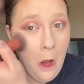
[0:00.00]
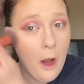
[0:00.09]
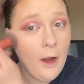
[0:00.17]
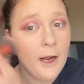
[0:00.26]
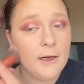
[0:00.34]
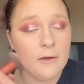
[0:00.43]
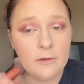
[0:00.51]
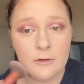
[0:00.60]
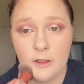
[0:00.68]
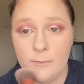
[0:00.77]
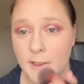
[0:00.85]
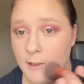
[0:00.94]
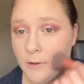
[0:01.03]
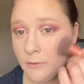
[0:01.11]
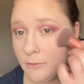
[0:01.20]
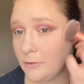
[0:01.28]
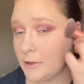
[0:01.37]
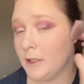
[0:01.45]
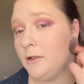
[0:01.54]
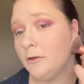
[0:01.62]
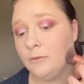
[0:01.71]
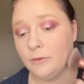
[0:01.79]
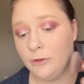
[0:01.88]
I don't do my nose, I
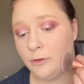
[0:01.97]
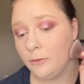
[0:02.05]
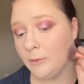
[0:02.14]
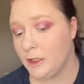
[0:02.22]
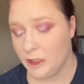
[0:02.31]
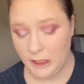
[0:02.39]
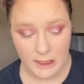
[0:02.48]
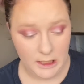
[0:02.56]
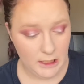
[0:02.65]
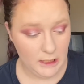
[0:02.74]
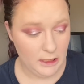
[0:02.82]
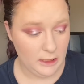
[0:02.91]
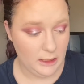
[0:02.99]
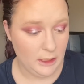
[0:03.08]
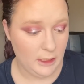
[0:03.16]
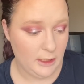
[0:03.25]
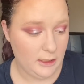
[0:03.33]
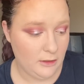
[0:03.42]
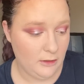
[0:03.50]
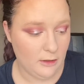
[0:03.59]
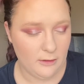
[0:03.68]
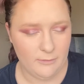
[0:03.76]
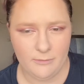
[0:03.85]
don't do my chin,
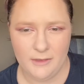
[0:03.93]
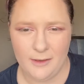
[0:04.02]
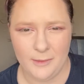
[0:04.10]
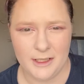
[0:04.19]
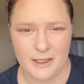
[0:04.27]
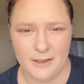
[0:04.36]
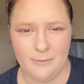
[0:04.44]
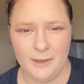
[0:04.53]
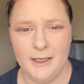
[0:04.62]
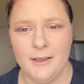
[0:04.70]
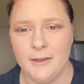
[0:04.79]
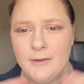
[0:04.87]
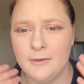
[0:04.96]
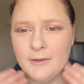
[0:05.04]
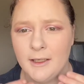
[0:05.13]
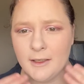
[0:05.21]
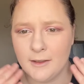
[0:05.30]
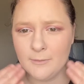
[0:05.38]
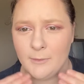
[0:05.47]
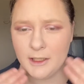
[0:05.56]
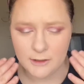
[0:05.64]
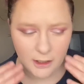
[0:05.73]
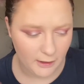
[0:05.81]
or not my chin, my neck, my
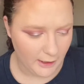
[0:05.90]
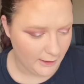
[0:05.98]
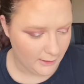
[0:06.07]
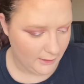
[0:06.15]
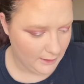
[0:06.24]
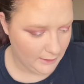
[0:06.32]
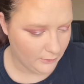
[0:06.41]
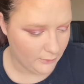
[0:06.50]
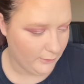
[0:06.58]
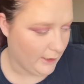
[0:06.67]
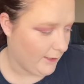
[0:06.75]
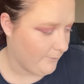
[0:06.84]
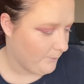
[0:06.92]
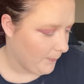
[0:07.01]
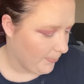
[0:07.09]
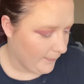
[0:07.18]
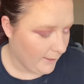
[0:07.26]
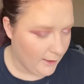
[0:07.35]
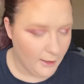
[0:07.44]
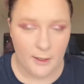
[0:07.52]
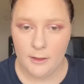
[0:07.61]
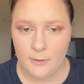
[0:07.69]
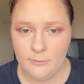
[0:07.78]
jawline. I don't do that.
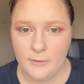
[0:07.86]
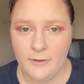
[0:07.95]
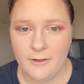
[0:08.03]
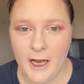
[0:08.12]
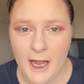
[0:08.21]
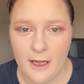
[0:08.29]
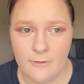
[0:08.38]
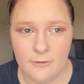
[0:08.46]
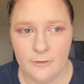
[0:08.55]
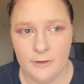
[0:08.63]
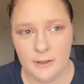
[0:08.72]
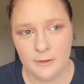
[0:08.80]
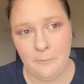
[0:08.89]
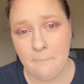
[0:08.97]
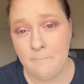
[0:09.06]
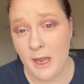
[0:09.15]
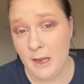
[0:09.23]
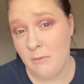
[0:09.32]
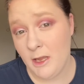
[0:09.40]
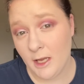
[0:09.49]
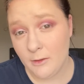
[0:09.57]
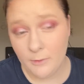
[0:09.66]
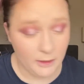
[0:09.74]
Never have. Maybe
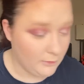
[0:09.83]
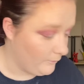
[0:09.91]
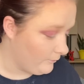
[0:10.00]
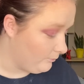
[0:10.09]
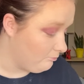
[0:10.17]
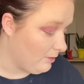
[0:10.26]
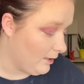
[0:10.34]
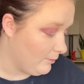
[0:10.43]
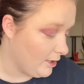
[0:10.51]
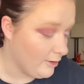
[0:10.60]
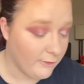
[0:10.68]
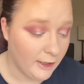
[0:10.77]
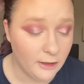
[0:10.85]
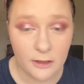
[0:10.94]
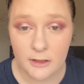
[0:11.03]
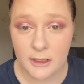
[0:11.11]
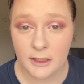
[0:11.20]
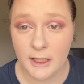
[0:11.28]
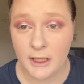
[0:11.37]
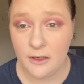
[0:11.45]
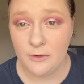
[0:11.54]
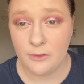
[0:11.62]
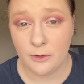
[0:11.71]
I will. Maybe if I learn to like
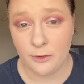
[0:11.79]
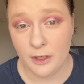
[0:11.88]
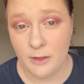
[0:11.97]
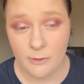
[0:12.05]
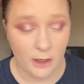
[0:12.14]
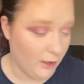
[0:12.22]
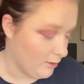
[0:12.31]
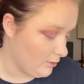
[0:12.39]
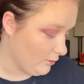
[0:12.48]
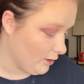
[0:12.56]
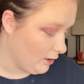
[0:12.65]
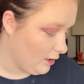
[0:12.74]
use cream contour.